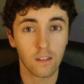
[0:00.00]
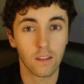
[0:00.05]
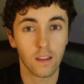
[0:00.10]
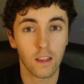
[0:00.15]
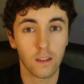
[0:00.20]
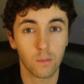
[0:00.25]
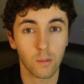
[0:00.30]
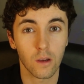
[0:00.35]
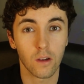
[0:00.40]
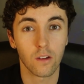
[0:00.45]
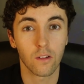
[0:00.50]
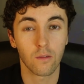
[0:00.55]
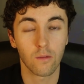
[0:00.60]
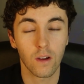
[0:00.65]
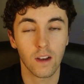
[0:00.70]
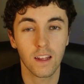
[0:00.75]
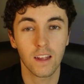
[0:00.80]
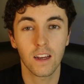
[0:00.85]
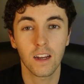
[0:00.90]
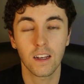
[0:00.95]
let's be honest,
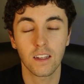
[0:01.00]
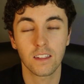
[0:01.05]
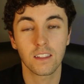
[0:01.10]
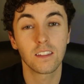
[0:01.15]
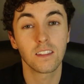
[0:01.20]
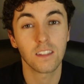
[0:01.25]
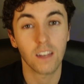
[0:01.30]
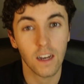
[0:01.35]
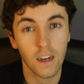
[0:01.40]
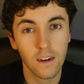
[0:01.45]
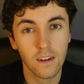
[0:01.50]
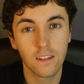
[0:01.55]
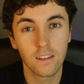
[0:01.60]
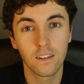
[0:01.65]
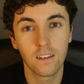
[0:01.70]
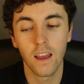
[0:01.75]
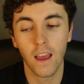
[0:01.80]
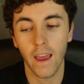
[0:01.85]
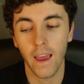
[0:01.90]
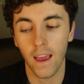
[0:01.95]
running kind of sucks.
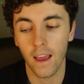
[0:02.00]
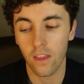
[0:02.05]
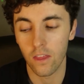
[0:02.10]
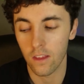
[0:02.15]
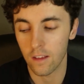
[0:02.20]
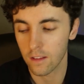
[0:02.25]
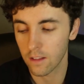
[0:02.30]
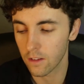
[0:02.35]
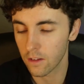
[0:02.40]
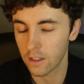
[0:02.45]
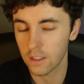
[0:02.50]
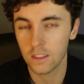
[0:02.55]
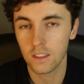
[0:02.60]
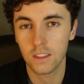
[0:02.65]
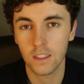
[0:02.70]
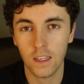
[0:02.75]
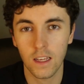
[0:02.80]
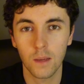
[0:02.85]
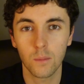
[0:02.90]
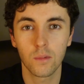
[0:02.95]
And there's a lot of
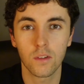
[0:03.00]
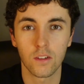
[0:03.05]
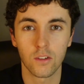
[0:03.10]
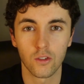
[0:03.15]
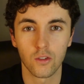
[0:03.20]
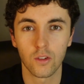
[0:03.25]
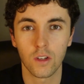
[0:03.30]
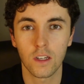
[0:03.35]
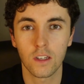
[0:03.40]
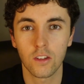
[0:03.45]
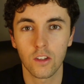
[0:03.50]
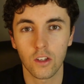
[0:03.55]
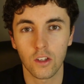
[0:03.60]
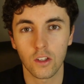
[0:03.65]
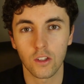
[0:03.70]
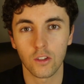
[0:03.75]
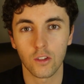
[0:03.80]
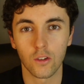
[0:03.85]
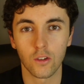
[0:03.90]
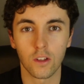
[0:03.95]
tips and tricks you can
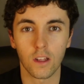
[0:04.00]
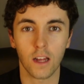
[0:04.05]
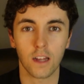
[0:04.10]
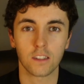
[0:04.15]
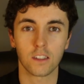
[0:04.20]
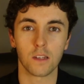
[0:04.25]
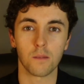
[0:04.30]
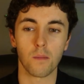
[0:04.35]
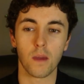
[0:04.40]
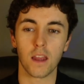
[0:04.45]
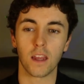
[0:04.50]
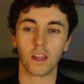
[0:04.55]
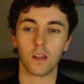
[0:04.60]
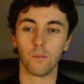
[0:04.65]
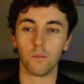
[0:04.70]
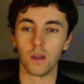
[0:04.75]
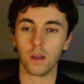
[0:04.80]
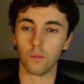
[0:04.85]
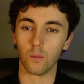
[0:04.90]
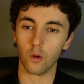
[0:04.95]
do that actually make it a
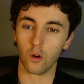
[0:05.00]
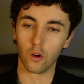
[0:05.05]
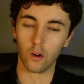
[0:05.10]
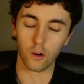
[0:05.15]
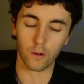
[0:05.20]
bit more